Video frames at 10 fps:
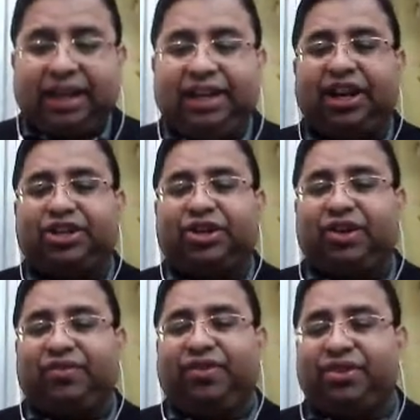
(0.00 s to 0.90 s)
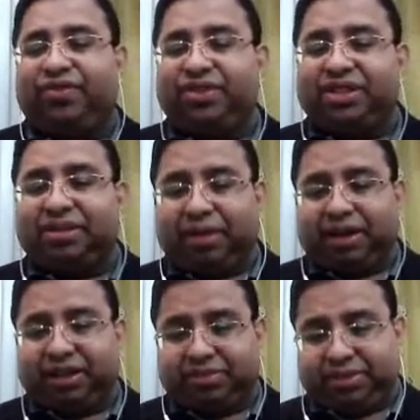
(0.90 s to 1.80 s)
International Conference of Business
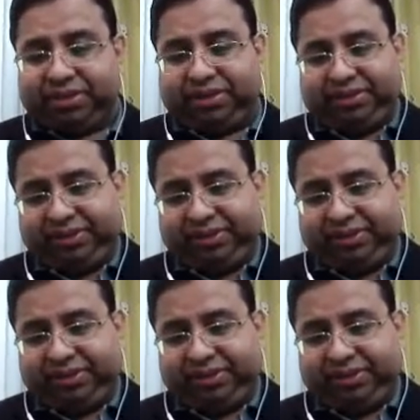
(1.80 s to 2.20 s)
and Management,